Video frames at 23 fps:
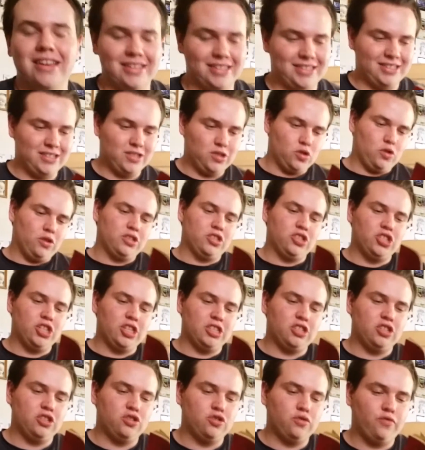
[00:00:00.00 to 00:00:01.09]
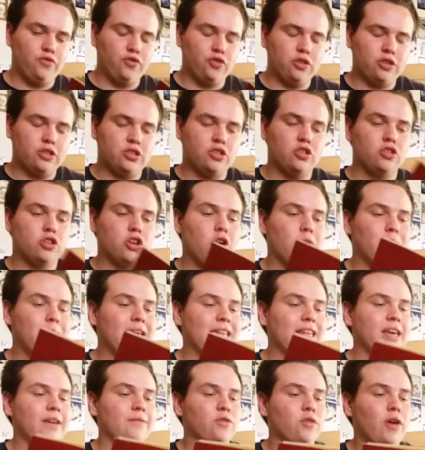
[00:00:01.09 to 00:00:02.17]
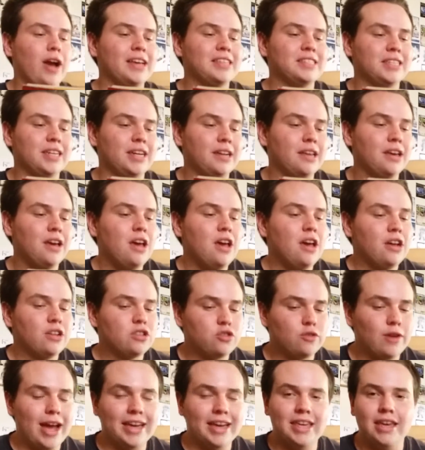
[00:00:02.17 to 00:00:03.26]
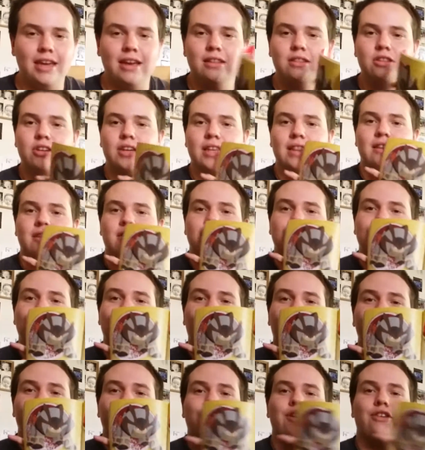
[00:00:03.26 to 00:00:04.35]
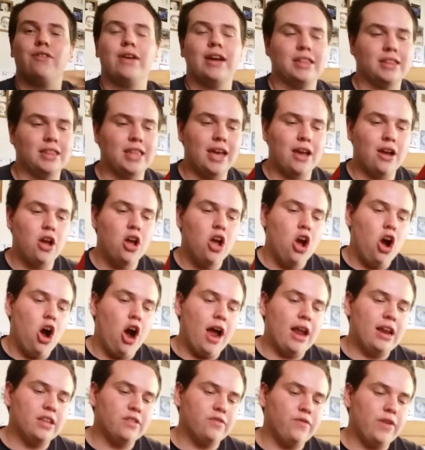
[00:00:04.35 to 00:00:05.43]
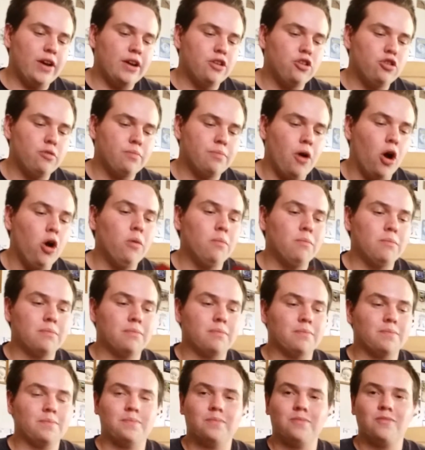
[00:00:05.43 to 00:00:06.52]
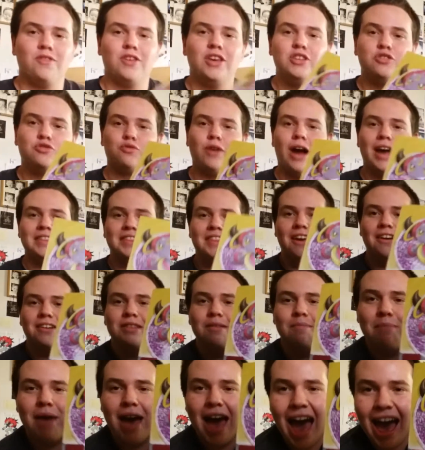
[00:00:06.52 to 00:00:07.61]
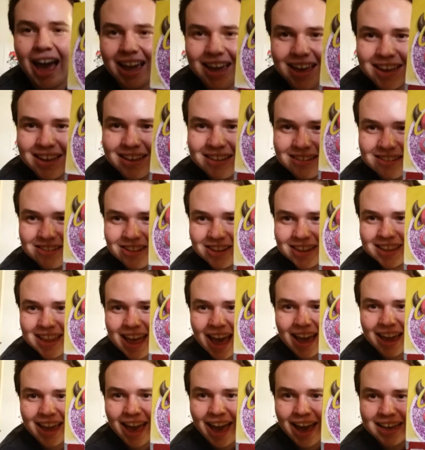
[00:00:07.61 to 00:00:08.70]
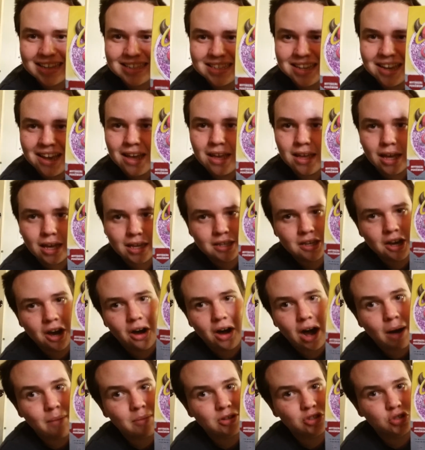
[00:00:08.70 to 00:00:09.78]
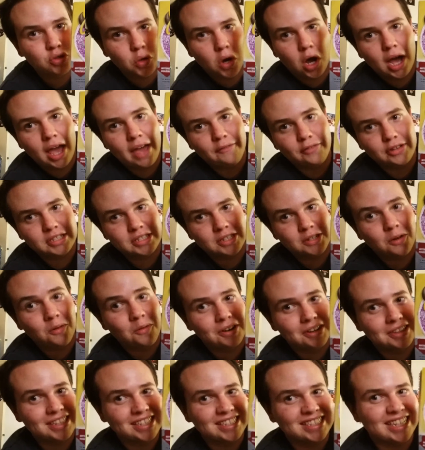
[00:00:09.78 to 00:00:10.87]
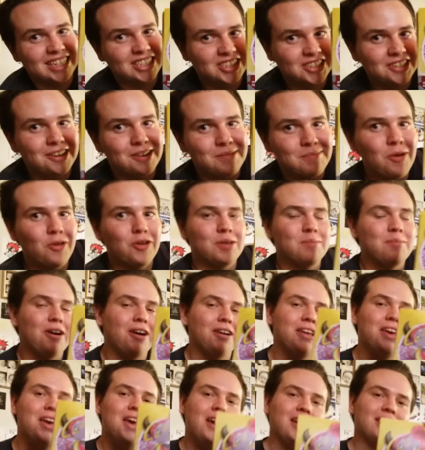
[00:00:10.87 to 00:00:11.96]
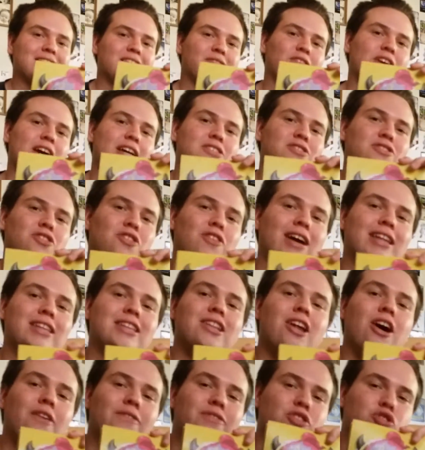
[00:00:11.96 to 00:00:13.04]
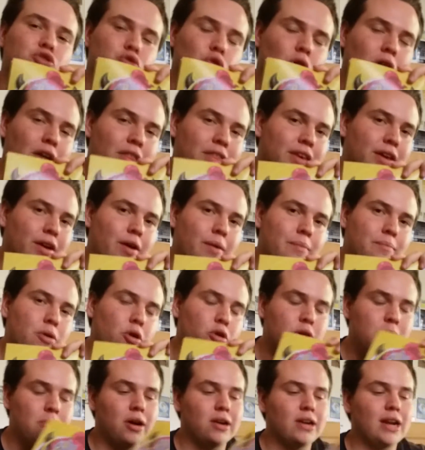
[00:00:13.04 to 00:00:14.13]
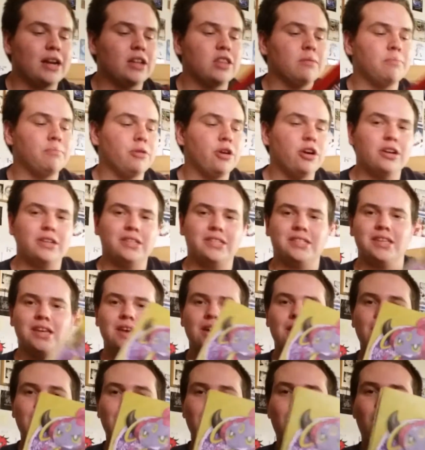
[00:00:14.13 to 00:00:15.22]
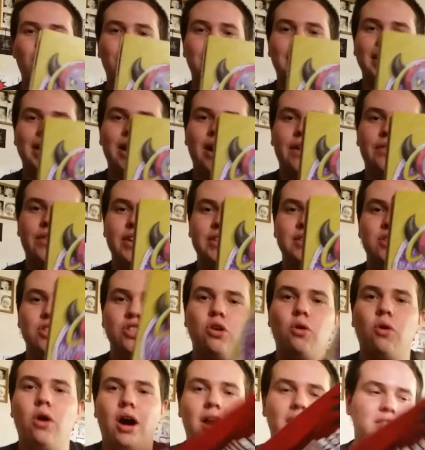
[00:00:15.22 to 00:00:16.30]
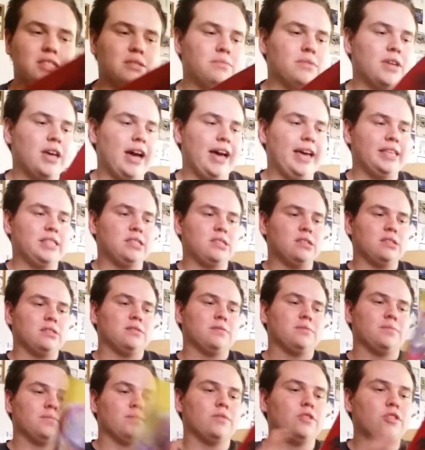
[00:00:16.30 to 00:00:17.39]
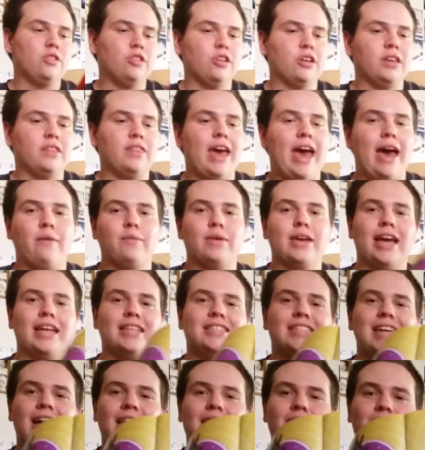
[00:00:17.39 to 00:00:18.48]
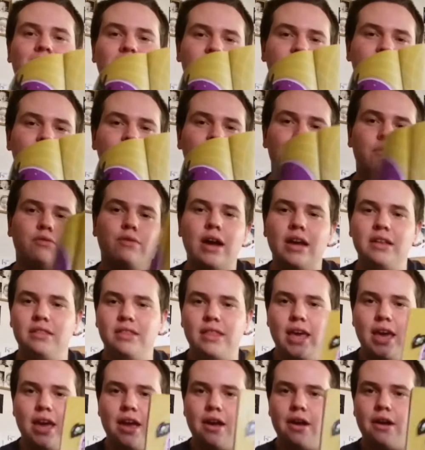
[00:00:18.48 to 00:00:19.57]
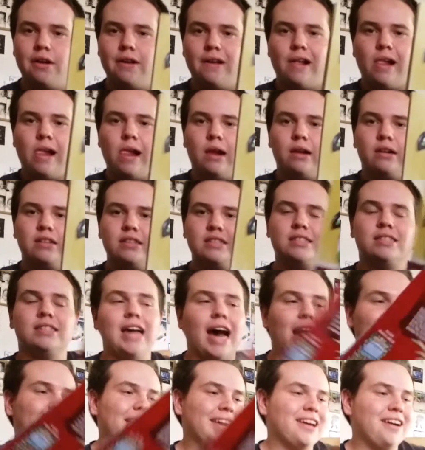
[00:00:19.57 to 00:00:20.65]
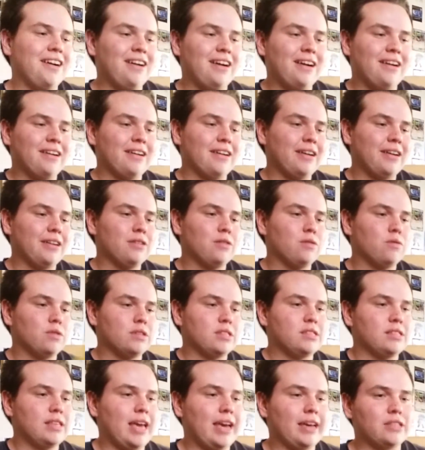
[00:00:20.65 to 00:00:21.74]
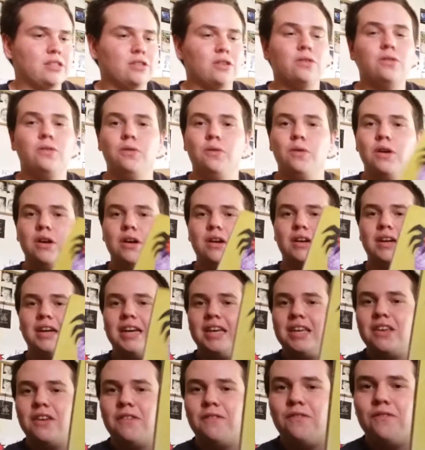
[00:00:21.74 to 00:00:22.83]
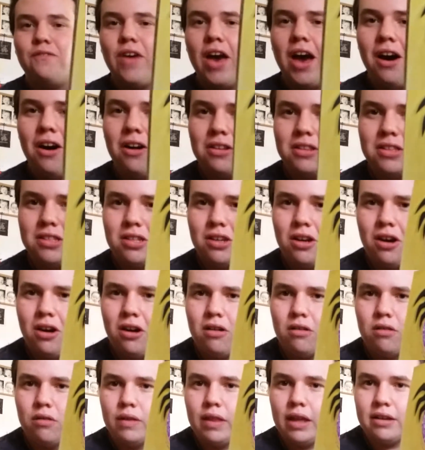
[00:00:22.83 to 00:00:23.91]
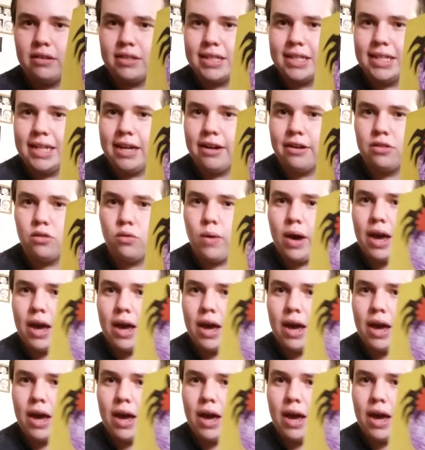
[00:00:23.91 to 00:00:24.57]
it's the Swords of Justice to Cobalion, Virizion, Terrakion. Look at there's Keldeo right there. All right, let's find Hoop. Oh, he's right there in the back. Look at that, guys. Yo, I'm gonna draw every single one of these legendary Pokemon because if you guys don't know, I love to draw the um, Pokemon out of the books. Oh my god, that's so awesome, guys. Look at that. We got Diancie right there. Zygarde. What's next? Ooh, Yvelto. there's a glare in the